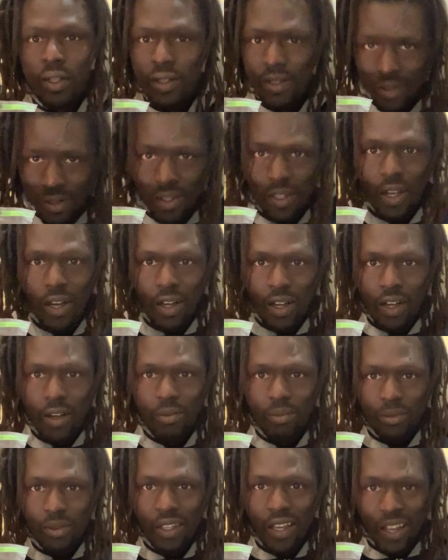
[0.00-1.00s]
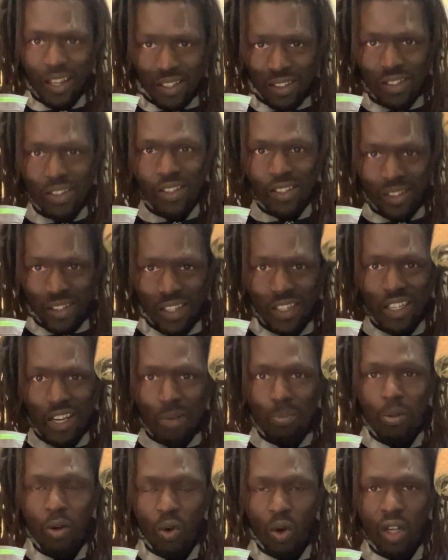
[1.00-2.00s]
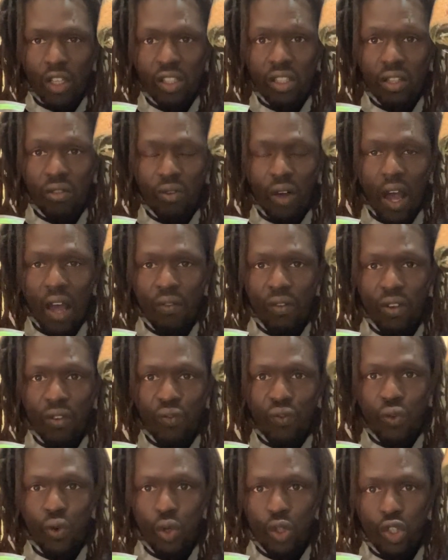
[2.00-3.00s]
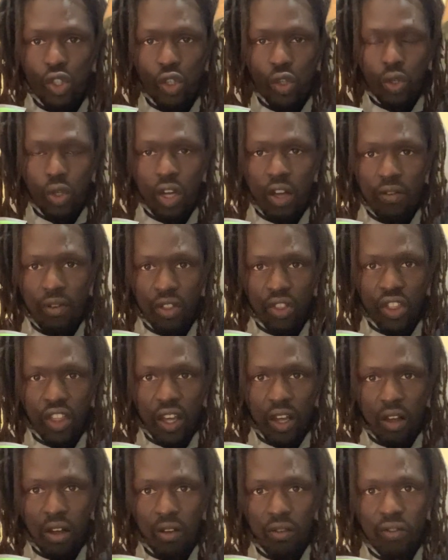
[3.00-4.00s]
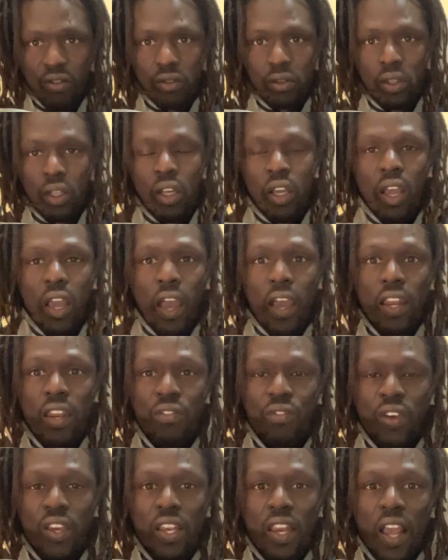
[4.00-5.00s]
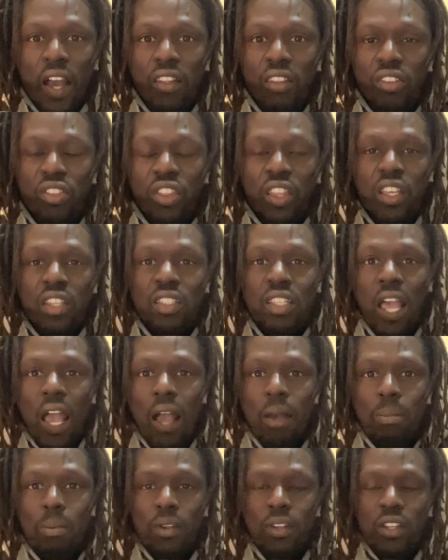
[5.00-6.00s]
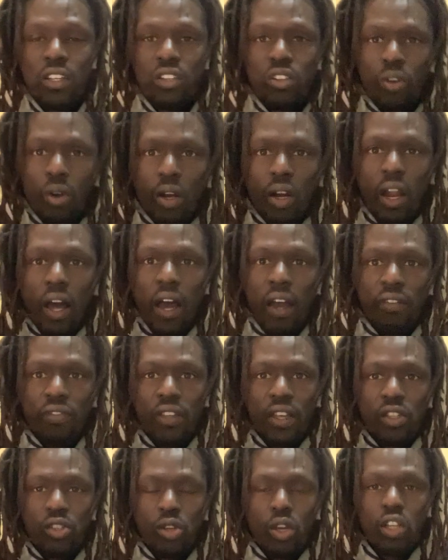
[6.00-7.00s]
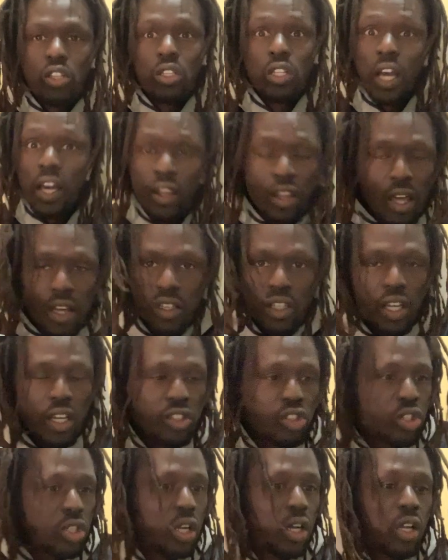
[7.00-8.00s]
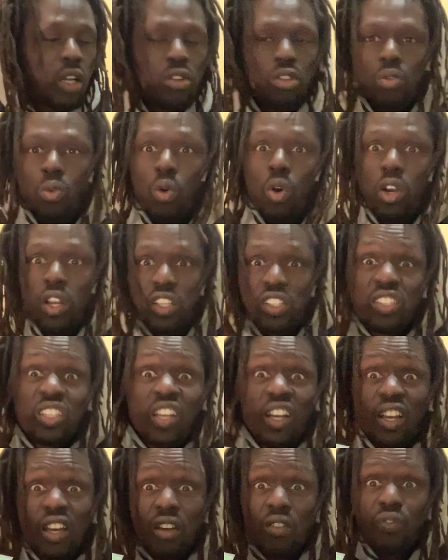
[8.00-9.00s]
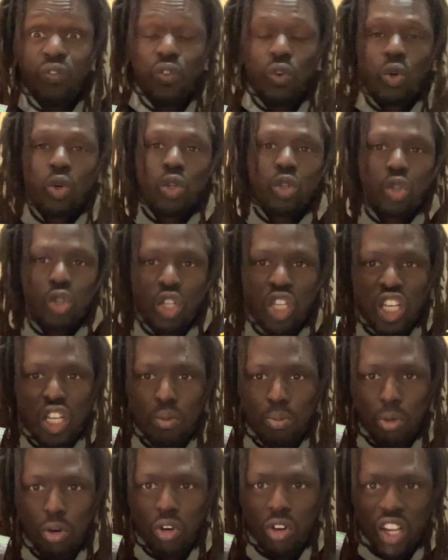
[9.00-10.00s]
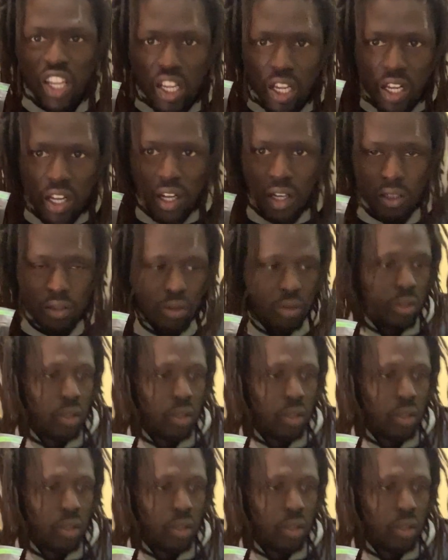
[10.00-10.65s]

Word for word: sorghum is the number one surviving food you could ever think of. And if any other things happen in your life that you're in either danger and you want a second food, you need moringa.